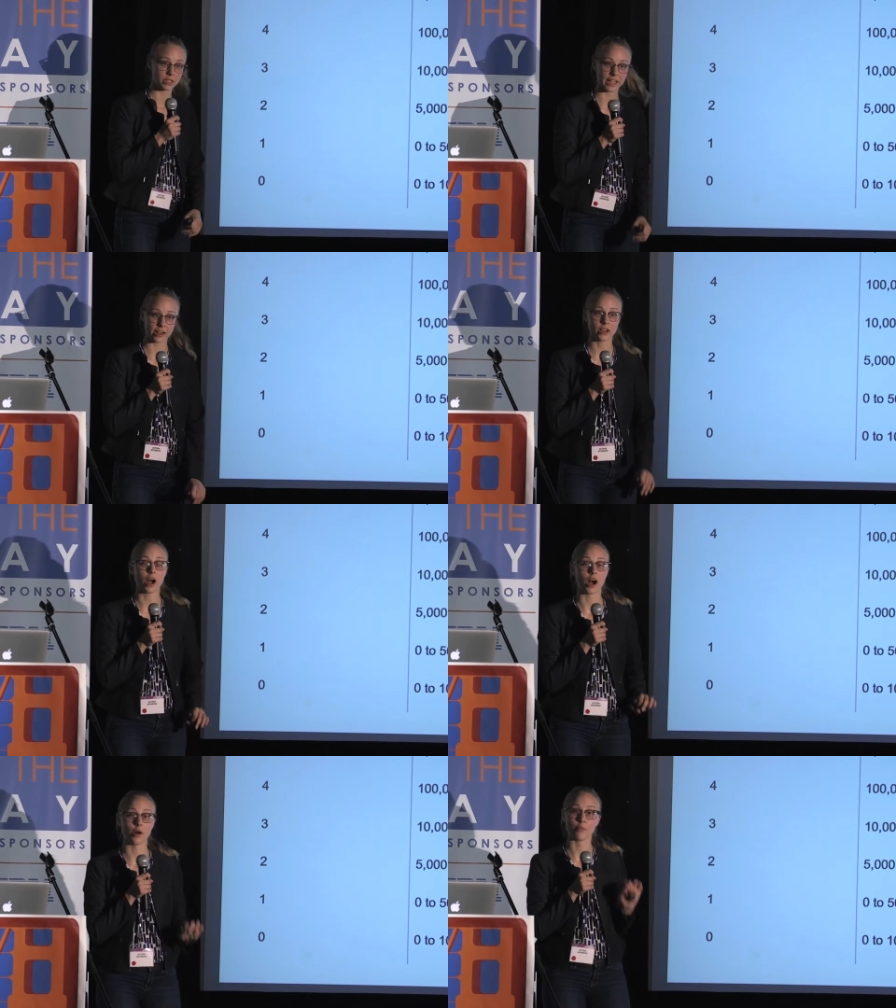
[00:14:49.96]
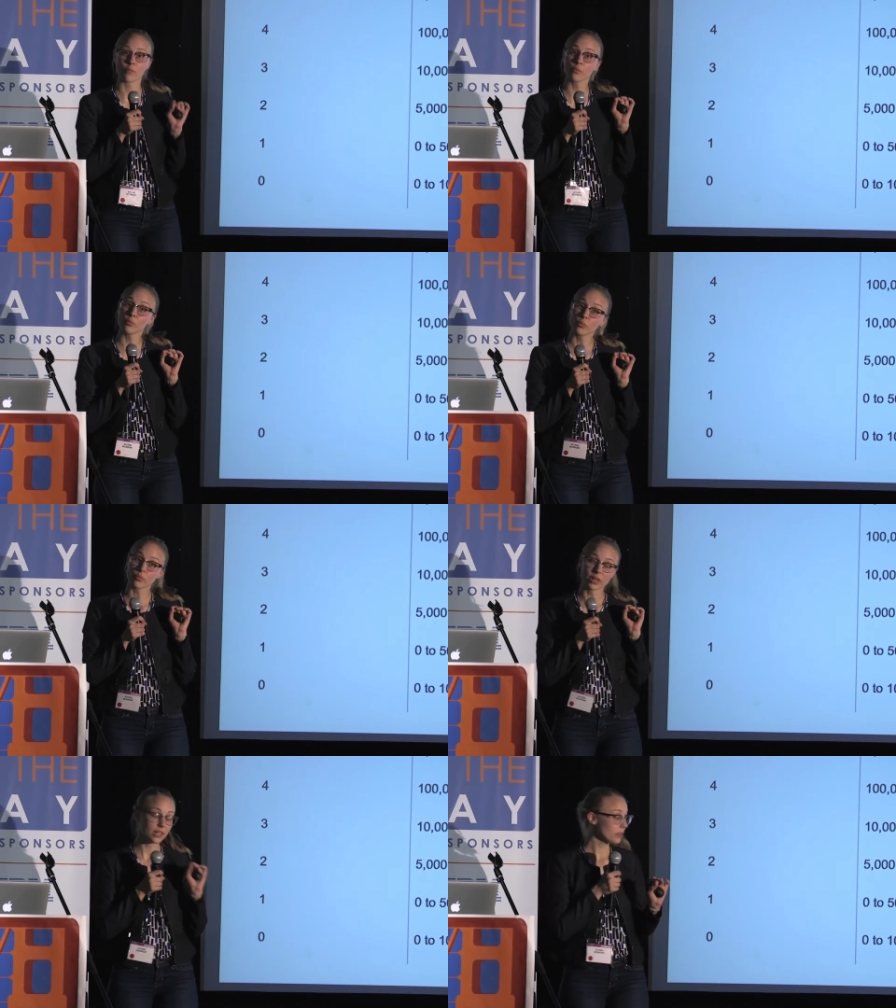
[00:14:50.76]
layer, um,
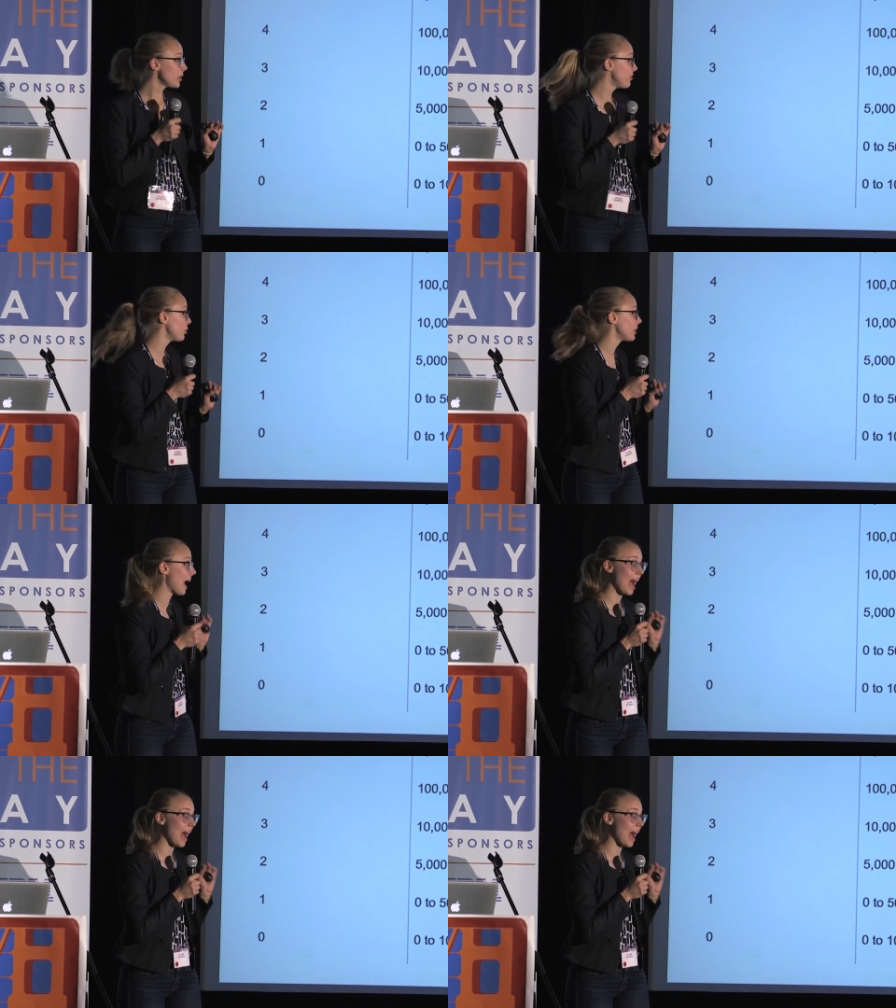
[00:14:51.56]
here we view the